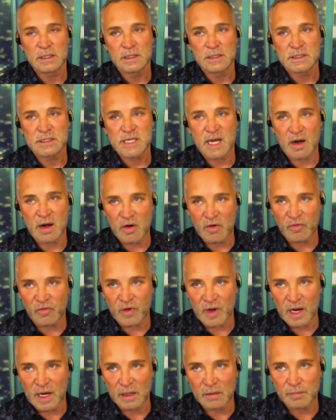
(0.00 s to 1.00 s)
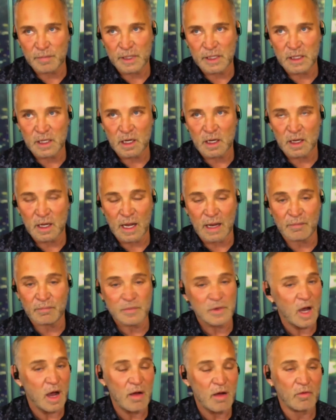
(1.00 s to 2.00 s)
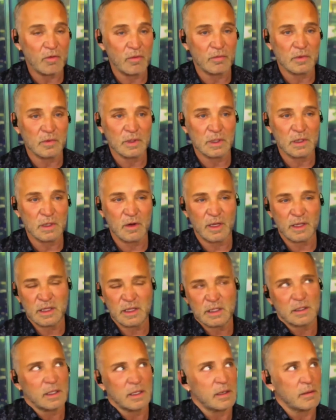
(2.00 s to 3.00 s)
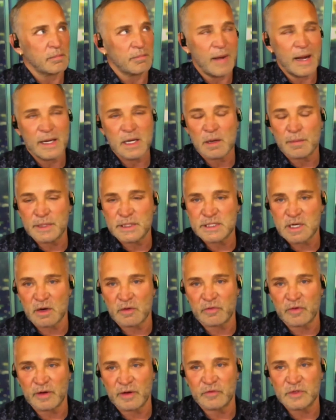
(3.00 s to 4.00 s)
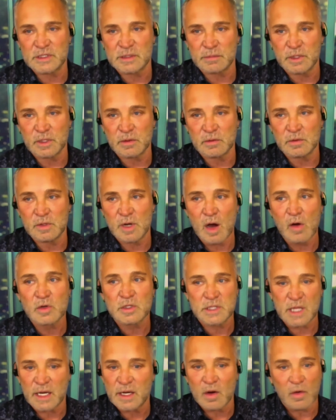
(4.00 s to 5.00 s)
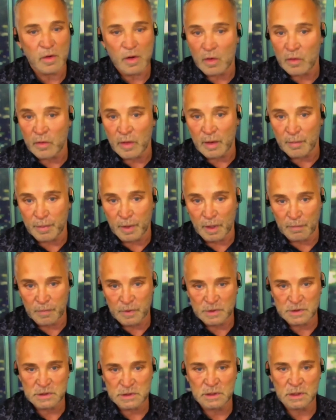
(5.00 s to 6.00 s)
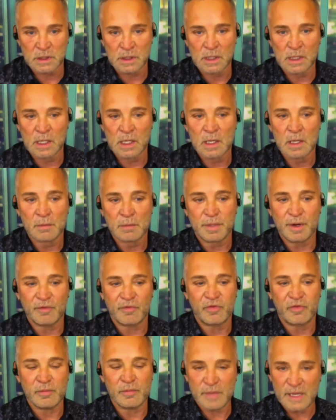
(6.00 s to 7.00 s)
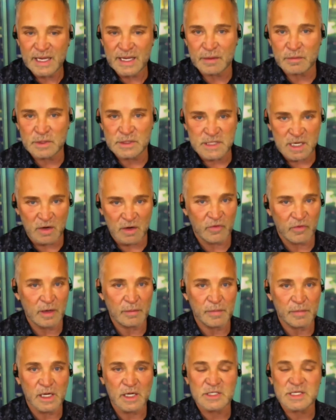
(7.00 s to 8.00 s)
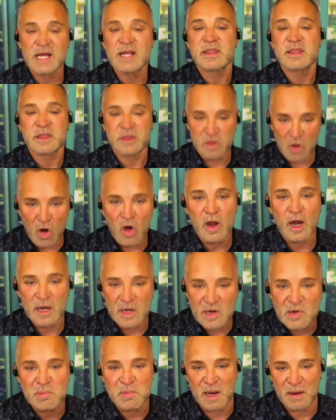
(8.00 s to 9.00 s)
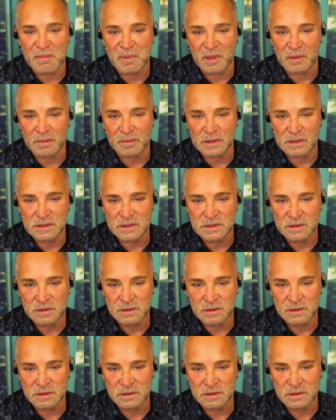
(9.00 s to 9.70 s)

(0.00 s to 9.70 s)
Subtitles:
terrifying because I think that it might not be terrifying for somebody who knows they don't know their purpose. But for me, it was terrifying because I thought I knew my purpose.